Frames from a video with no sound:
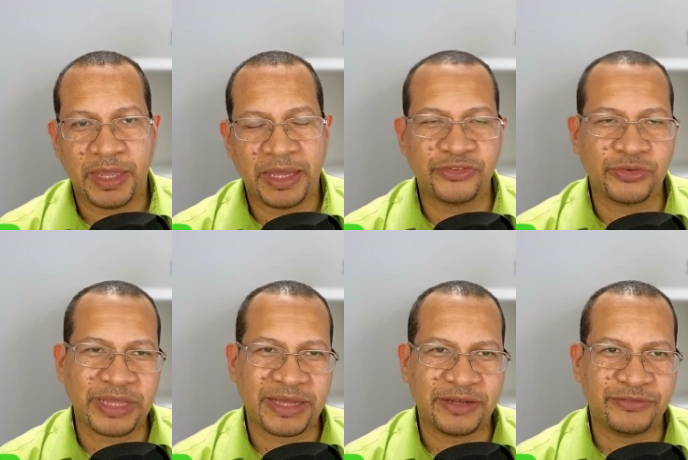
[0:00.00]
And so
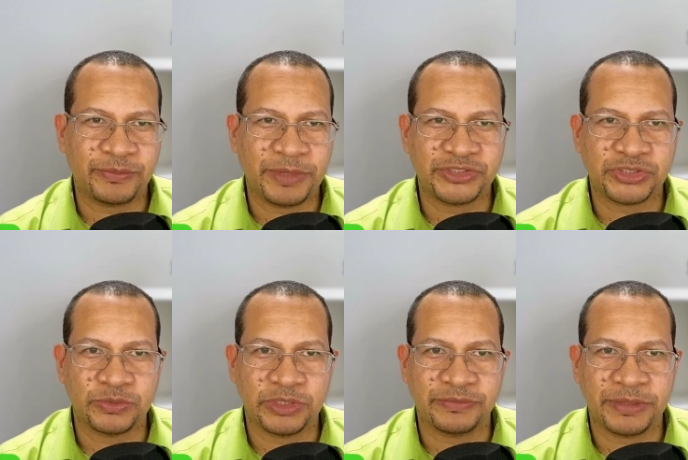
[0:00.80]
that information
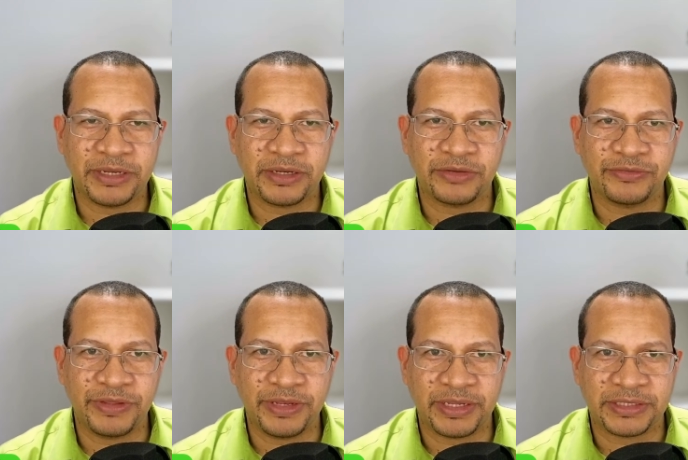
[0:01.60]
would have been
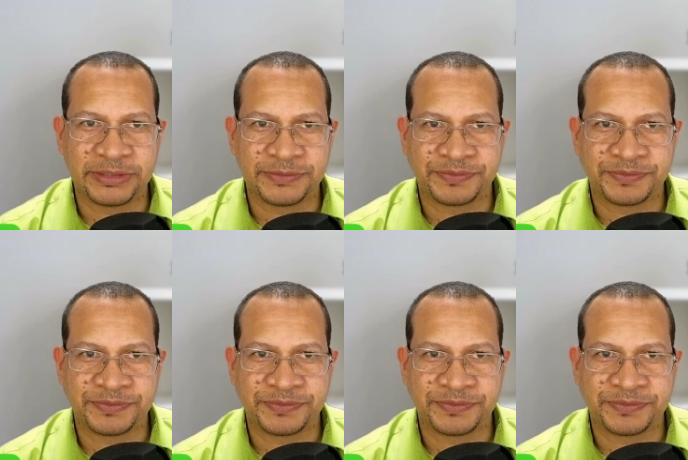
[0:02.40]
inconvenient.